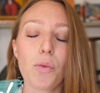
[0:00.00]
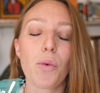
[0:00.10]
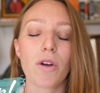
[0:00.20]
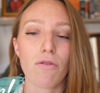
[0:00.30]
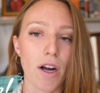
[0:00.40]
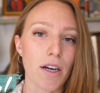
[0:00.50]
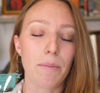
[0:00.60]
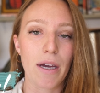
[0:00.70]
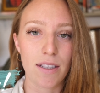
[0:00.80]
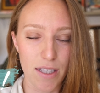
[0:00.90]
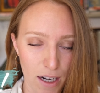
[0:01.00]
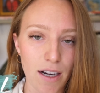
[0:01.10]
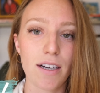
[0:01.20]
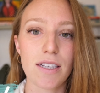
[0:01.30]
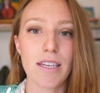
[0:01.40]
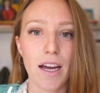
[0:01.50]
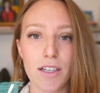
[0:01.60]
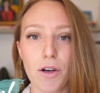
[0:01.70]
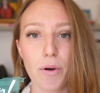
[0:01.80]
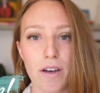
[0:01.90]
Would recommend 10 out of
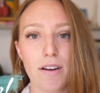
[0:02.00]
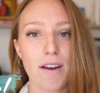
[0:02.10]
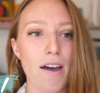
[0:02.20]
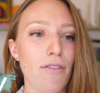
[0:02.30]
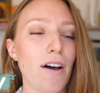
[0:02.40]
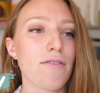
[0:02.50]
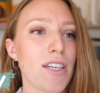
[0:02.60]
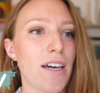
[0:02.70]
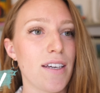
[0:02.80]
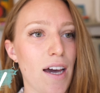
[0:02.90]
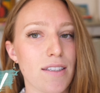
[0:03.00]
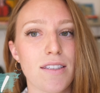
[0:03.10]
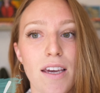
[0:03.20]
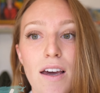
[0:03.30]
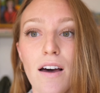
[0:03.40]
10 going on half off day, yes.